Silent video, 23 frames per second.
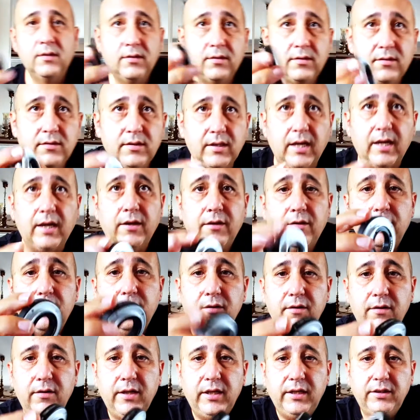So
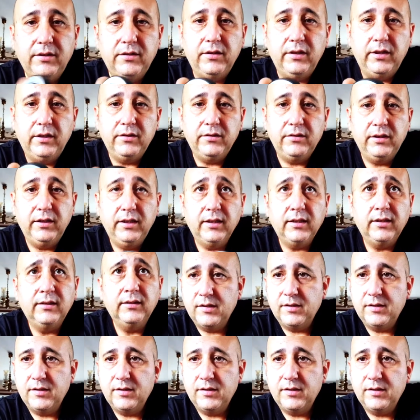these things here,